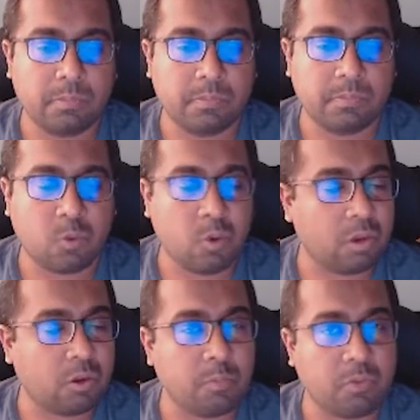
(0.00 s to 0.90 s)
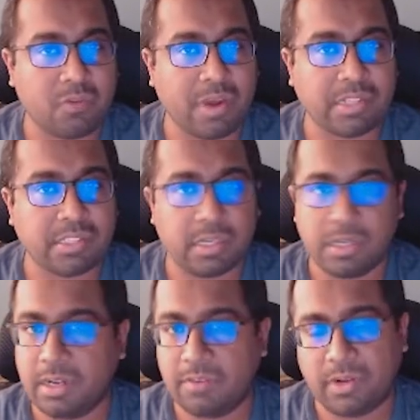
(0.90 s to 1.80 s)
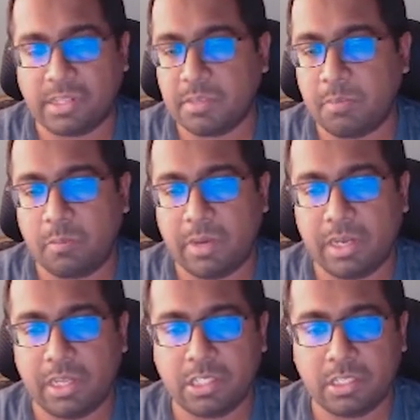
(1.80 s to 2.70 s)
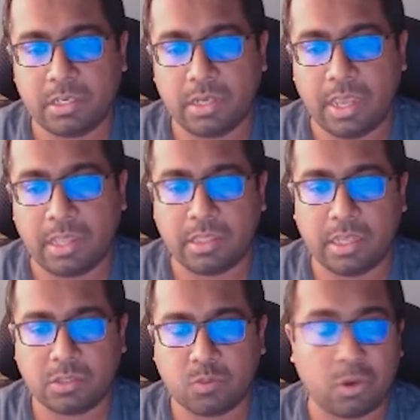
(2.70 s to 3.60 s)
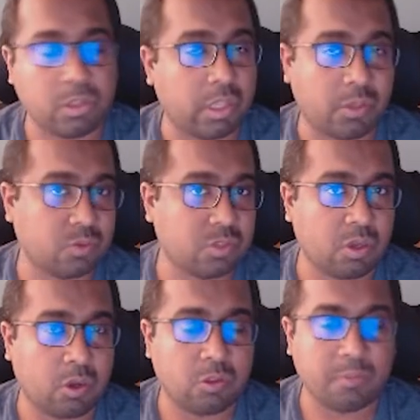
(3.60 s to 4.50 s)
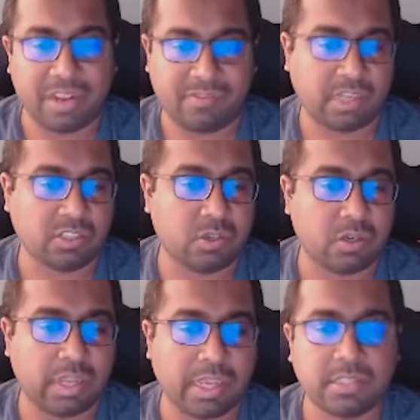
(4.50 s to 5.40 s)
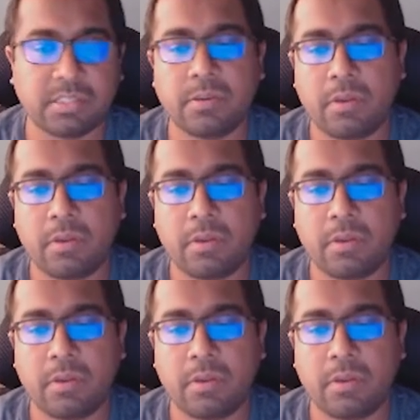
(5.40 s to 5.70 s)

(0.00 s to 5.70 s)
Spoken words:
Qualcomm provides a reference implementation, and that's what the user or the manufacturer gets.